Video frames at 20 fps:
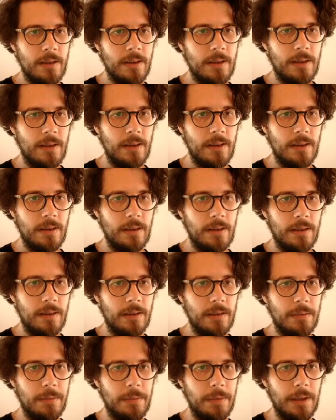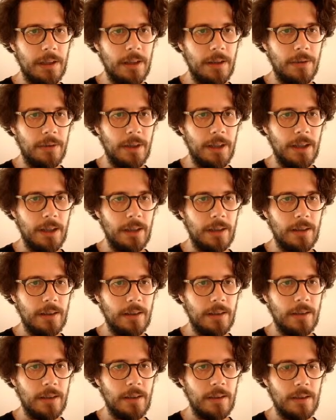This should be right.
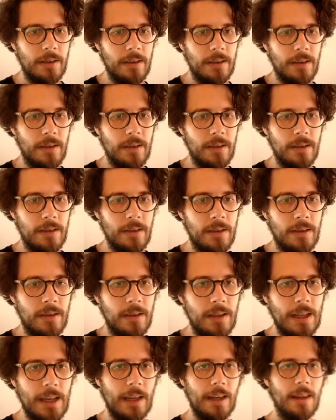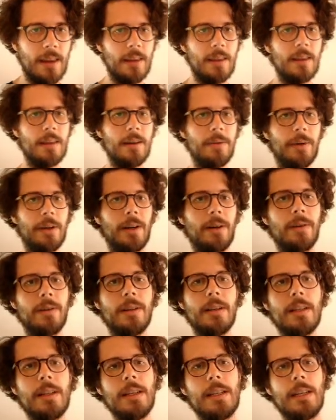Yeah, there we go.
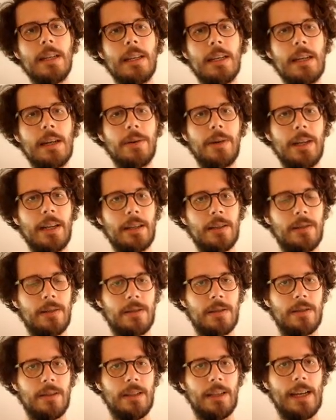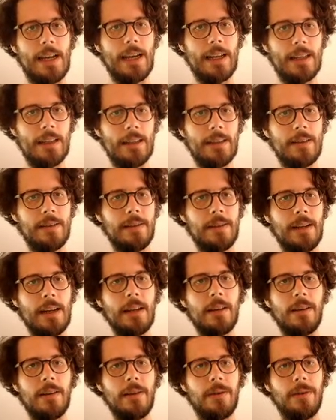Now I hit Control L,
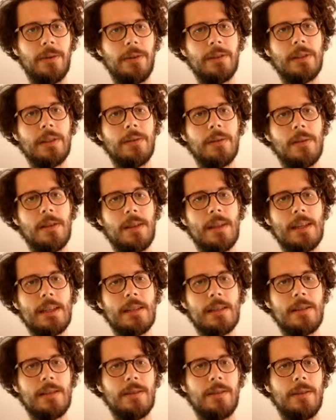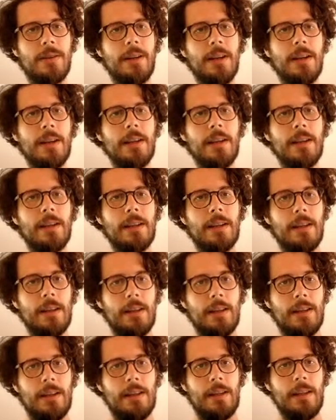and oh, so this should,
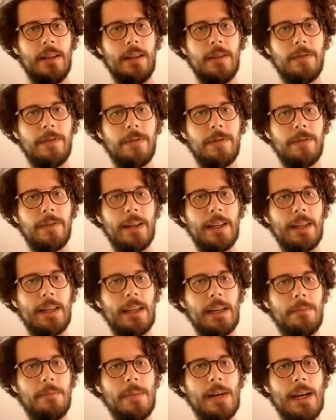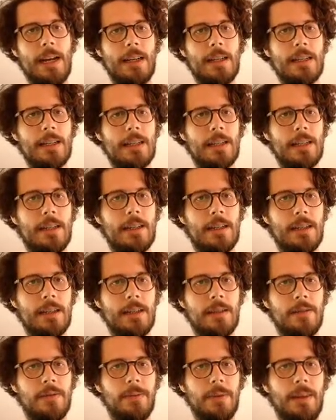if finding a match
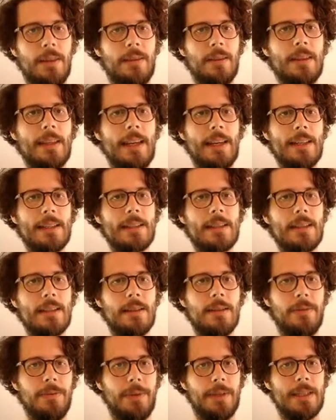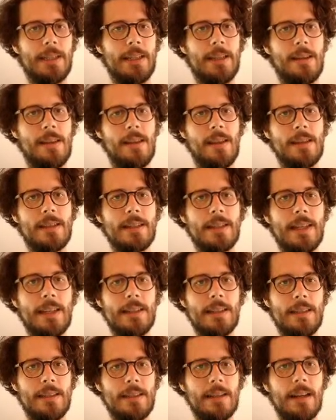with text, which in this
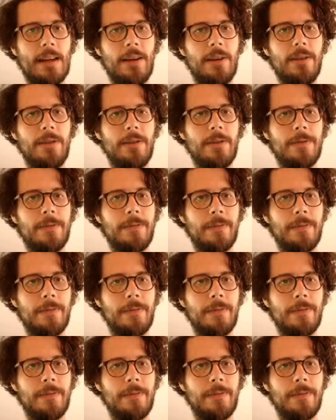case is hello,